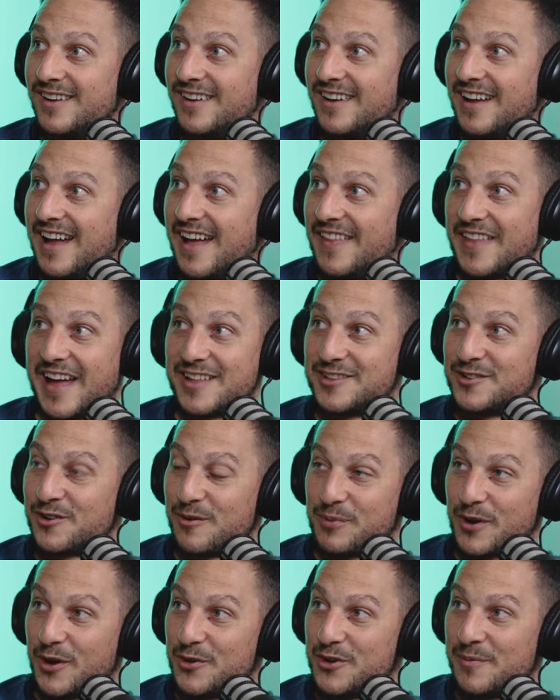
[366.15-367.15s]
That does not
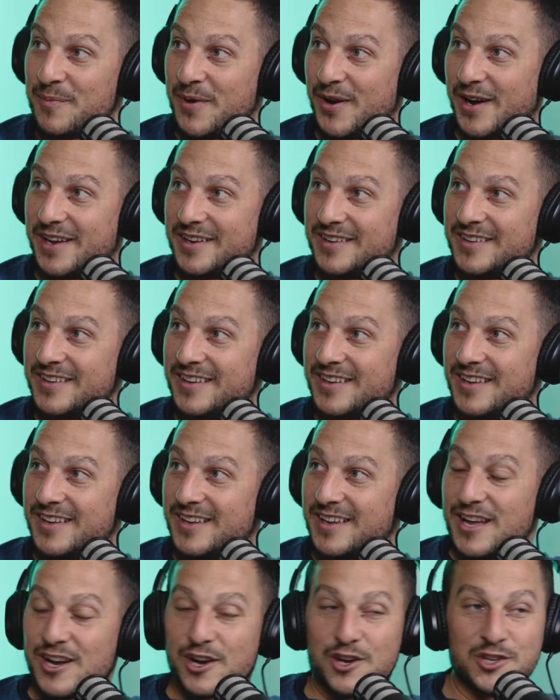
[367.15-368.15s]
blow your mind.
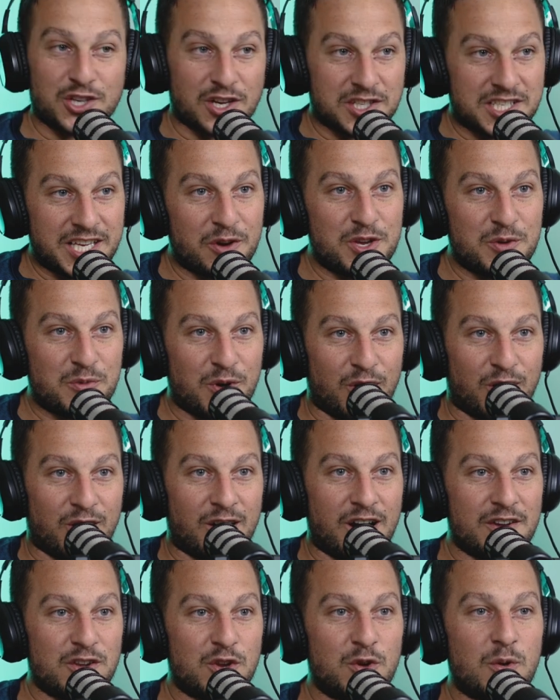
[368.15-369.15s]
Because I'll tell you what,
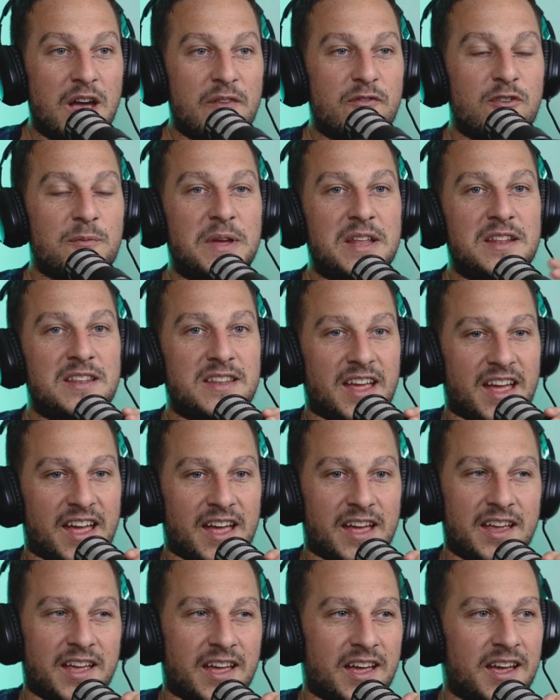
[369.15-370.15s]
have you ever been
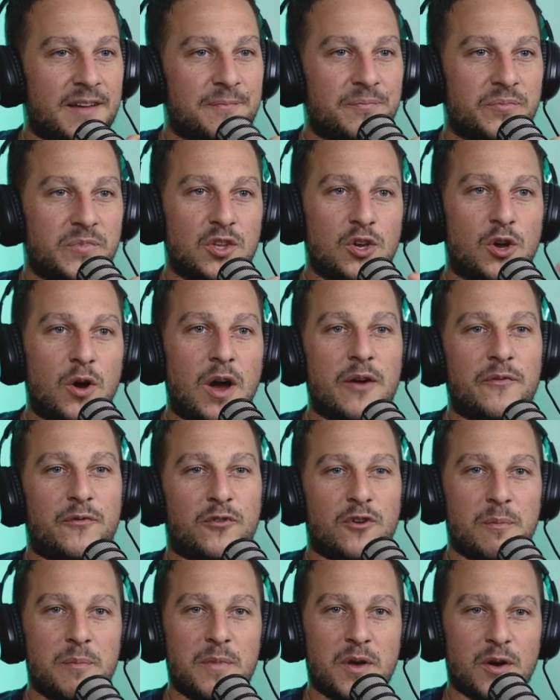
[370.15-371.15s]
there, yeah? You go out for
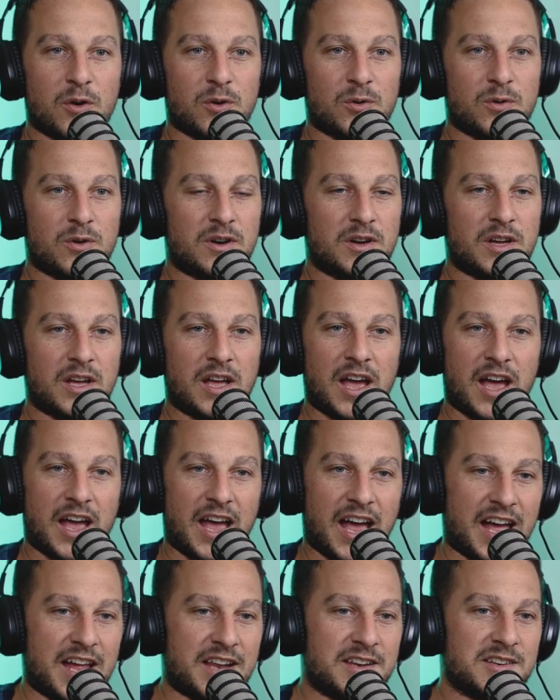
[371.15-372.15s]
a meal
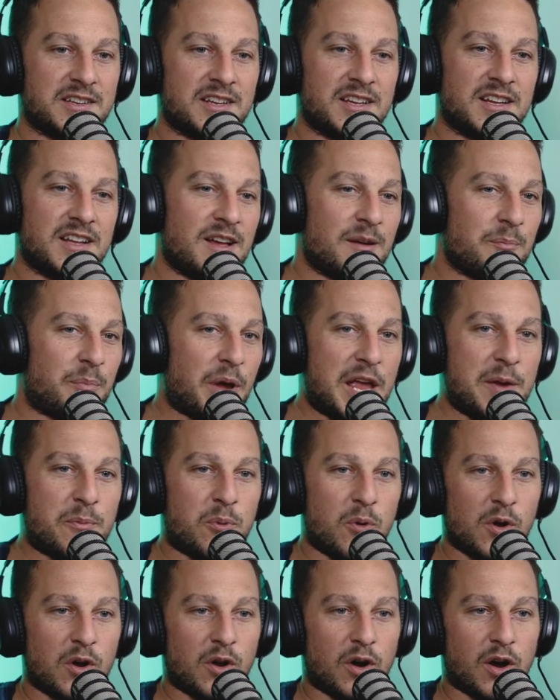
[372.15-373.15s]
and
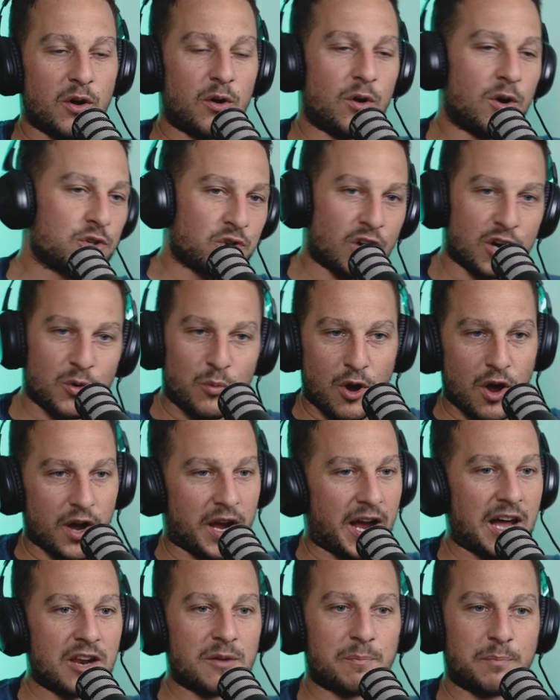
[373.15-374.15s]
people are like, trying to work
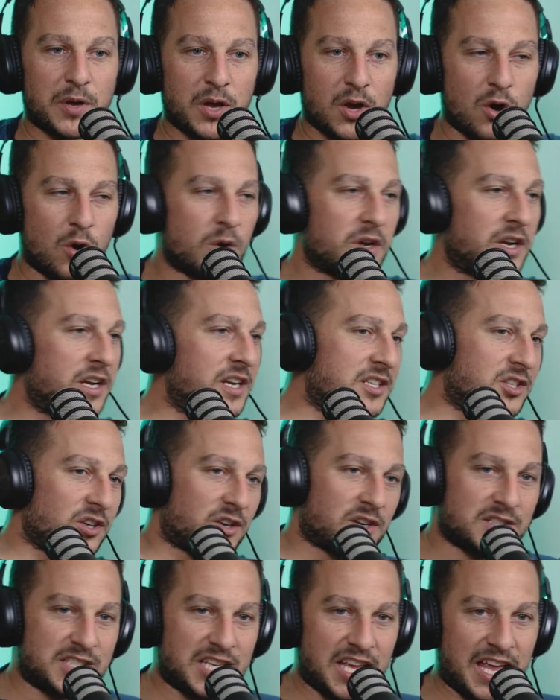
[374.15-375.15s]
out the bill and then it's like
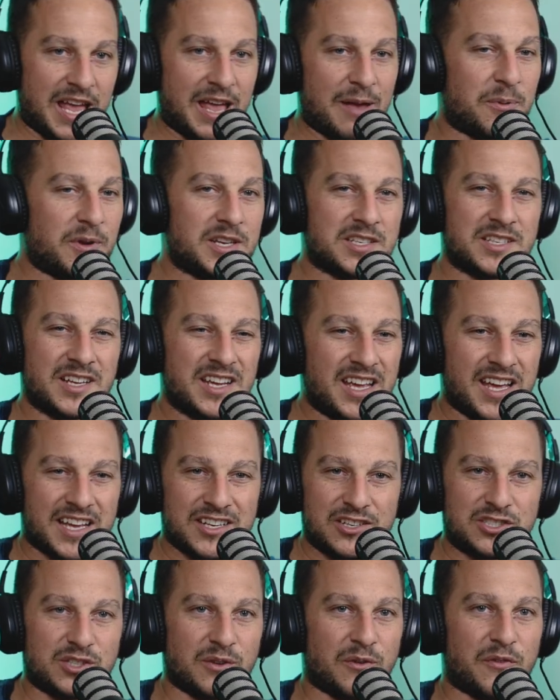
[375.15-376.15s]
a tip and it's
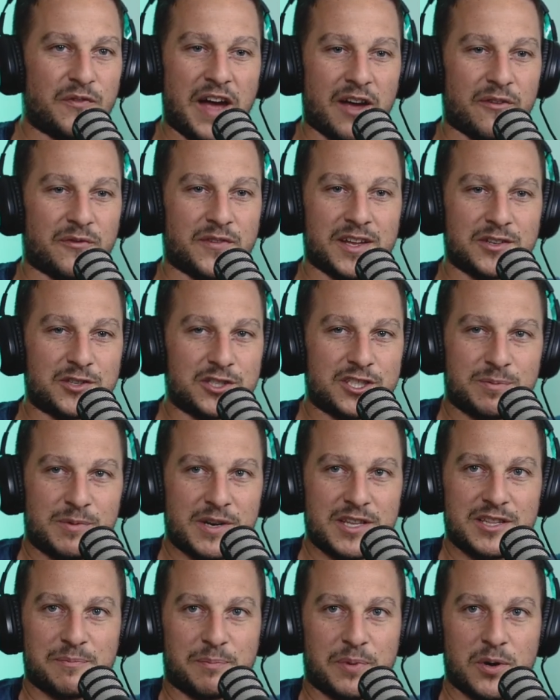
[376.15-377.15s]
just a faff, yeah? Just
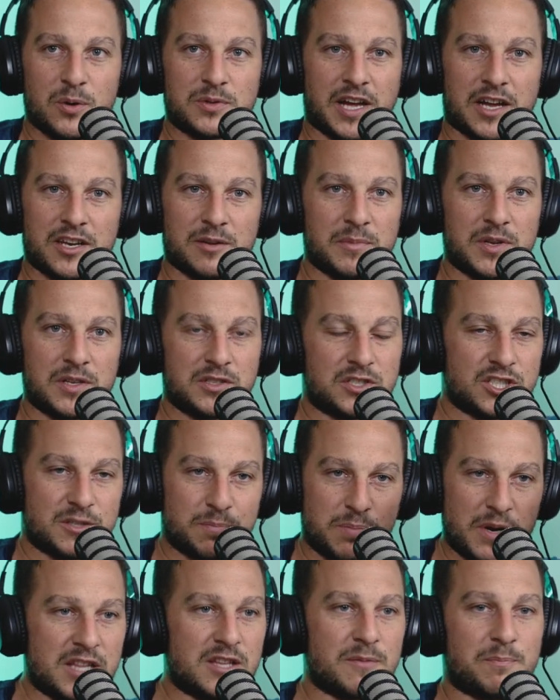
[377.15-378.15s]
split the bill down, just
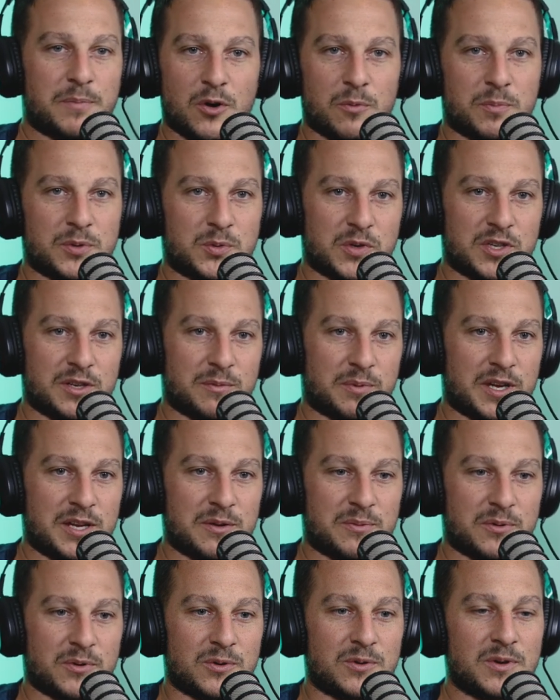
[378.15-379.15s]
split the bill between the
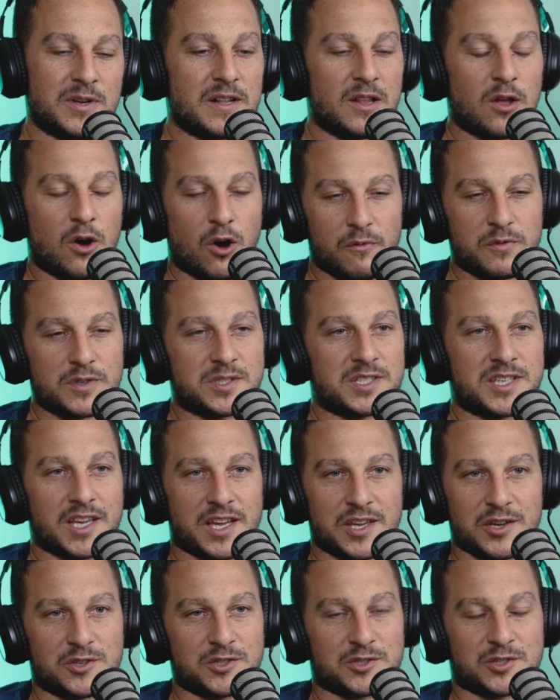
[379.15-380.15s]
people. Obviously, yeah,
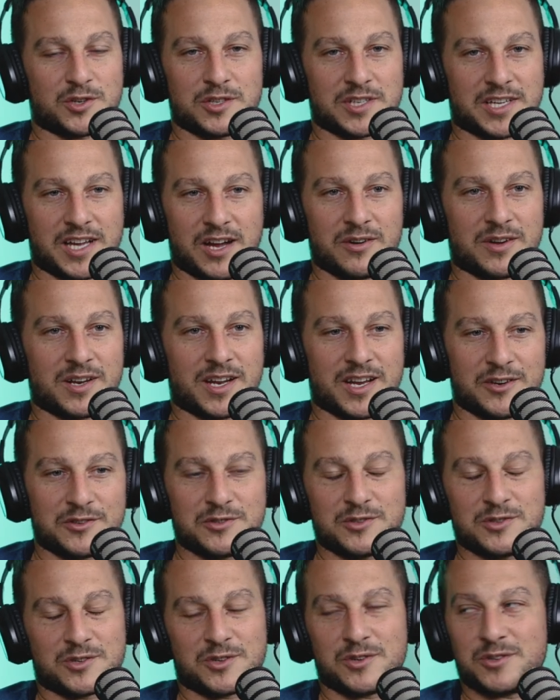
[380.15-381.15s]
you could just go on your calculator and
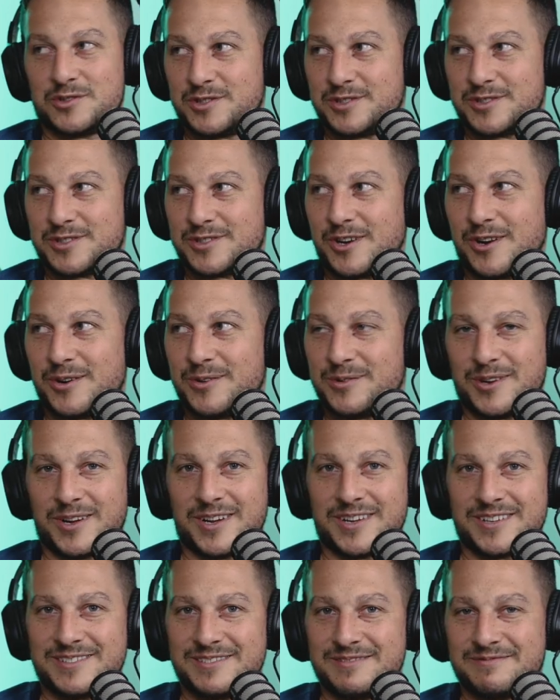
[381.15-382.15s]
you could just go
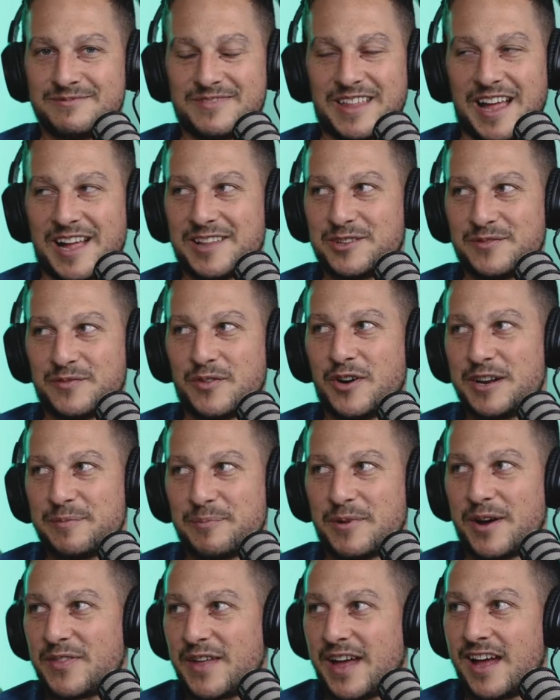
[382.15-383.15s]
like that divided
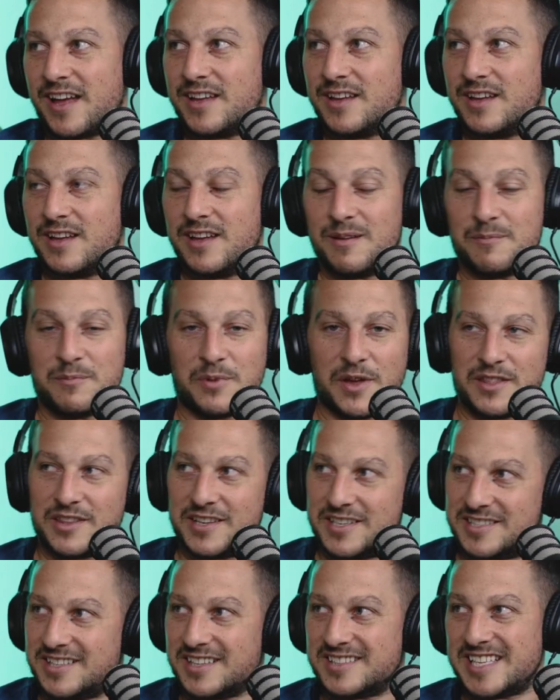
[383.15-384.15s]
by that. But
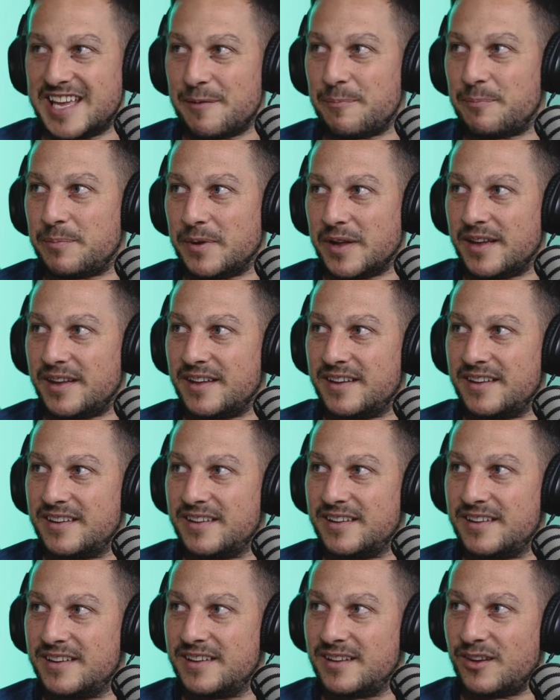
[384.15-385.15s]
this is the tip bit.
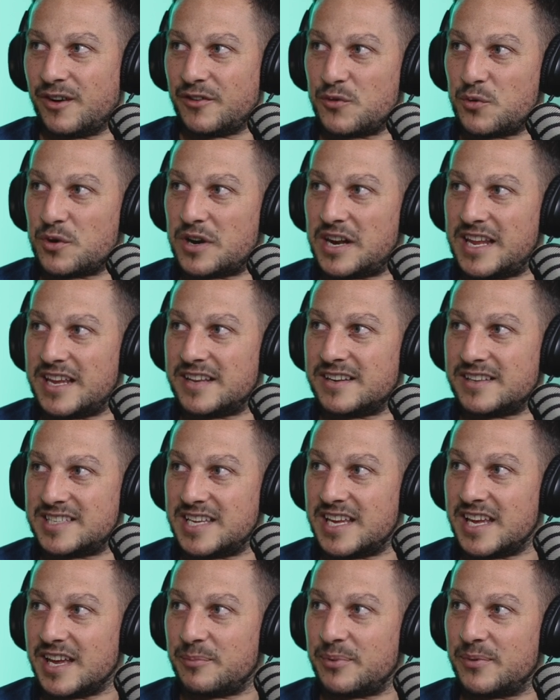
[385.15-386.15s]
Like if you want to leave a
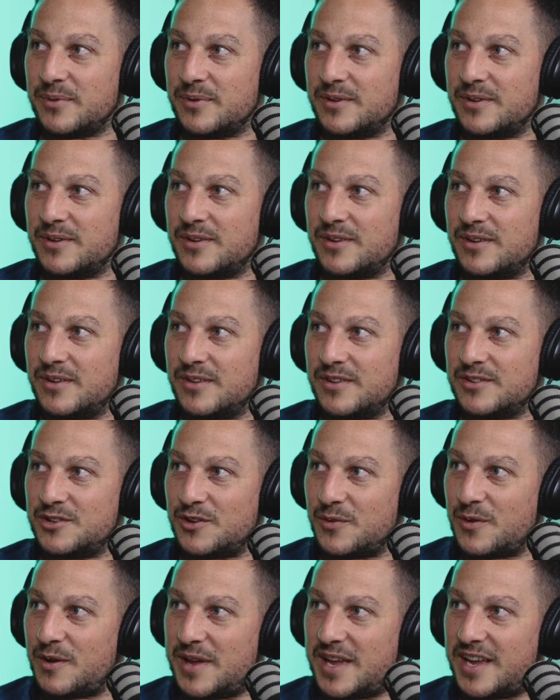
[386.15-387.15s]
tip. Do you
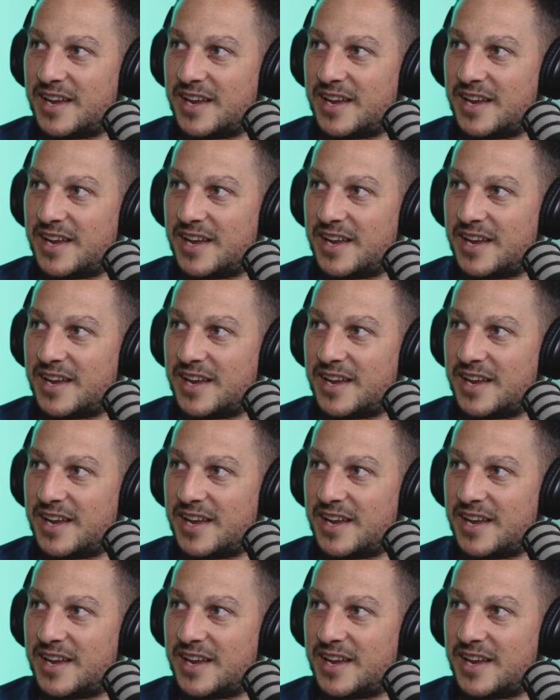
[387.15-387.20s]
know what I mean?